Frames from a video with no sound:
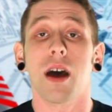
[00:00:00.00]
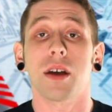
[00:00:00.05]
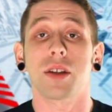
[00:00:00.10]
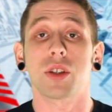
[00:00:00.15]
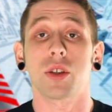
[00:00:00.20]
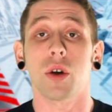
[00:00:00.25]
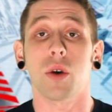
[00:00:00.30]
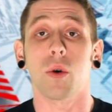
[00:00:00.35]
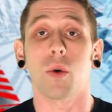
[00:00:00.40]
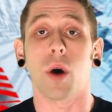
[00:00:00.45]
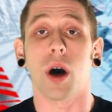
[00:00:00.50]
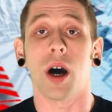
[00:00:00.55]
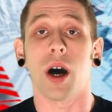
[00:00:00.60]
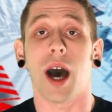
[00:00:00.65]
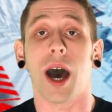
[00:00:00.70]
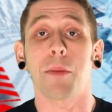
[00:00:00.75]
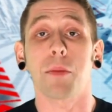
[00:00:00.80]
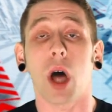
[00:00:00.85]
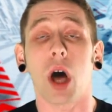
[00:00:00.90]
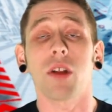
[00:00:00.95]
So
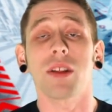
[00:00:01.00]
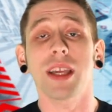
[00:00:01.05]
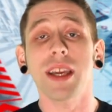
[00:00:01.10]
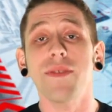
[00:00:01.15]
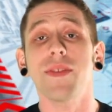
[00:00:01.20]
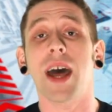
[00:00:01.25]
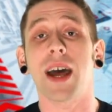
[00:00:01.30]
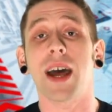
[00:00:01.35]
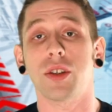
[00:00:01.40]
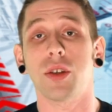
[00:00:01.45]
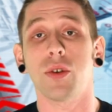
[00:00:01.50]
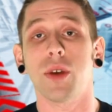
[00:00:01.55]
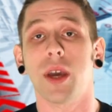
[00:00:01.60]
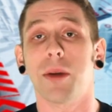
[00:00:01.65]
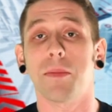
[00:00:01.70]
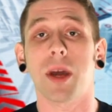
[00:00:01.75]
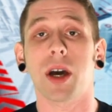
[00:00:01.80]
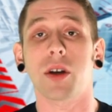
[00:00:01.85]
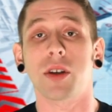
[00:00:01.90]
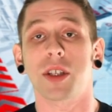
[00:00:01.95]
I'll leave to you.
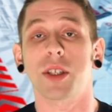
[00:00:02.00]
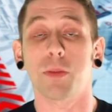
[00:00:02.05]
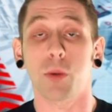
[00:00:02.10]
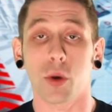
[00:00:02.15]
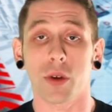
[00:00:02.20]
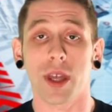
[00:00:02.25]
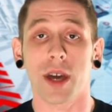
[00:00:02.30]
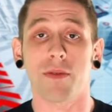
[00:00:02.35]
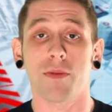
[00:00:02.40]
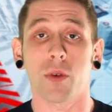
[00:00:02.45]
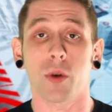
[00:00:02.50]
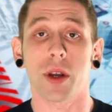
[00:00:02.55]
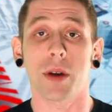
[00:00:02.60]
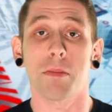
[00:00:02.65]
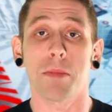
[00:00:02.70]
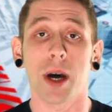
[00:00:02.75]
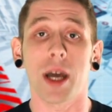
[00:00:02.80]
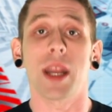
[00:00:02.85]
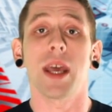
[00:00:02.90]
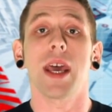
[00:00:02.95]
I'm not going to spoil that for you.
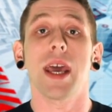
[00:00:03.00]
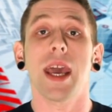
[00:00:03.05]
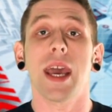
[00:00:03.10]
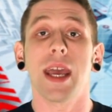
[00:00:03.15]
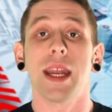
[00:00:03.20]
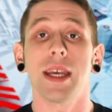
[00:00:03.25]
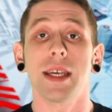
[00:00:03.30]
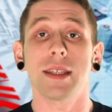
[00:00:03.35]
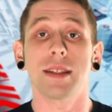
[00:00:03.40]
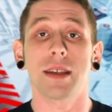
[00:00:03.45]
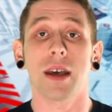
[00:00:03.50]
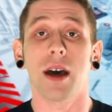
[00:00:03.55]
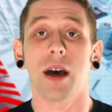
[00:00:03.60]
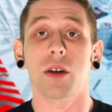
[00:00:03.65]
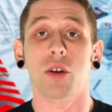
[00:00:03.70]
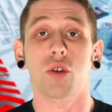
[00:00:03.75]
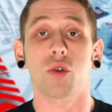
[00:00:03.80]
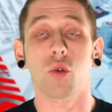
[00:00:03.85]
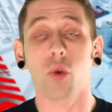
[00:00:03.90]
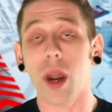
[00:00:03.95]
But it is
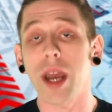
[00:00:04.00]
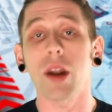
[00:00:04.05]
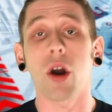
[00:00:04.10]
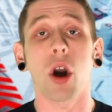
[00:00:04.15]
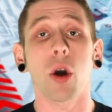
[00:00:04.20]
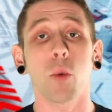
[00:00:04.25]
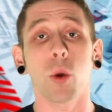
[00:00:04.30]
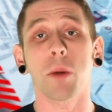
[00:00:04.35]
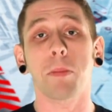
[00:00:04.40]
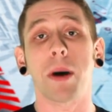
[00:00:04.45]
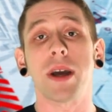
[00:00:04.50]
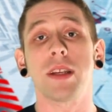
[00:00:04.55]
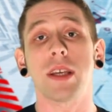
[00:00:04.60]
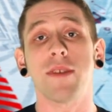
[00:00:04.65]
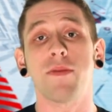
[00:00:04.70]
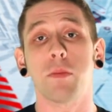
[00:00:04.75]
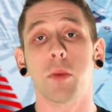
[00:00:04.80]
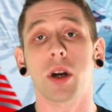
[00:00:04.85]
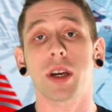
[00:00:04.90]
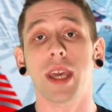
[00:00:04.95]
great artwork by
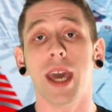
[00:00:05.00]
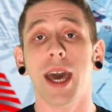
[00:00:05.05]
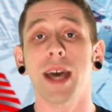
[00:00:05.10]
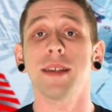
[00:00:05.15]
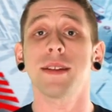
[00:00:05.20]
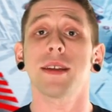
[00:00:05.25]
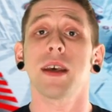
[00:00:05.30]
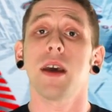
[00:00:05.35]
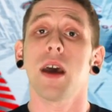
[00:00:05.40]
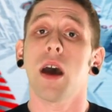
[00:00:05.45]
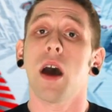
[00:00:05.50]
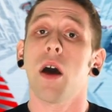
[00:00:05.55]
David Marquez.